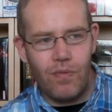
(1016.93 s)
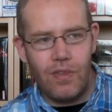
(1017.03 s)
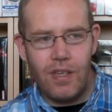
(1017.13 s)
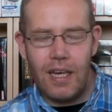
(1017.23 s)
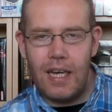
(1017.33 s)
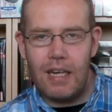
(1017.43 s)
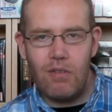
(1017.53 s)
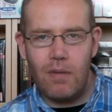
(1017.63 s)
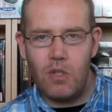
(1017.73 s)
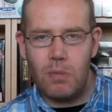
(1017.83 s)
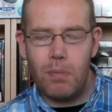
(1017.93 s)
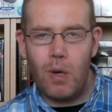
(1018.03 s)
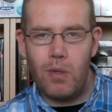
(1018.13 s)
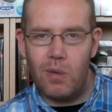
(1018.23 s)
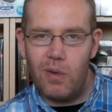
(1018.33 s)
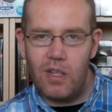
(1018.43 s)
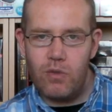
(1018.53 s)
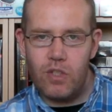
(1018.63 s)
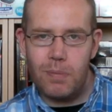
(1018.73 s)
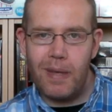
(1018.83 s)
yeah, I'd rather just buy one that works for
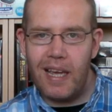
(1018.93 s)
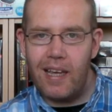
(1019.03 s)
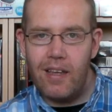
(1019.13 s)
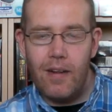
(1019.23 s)
a spare.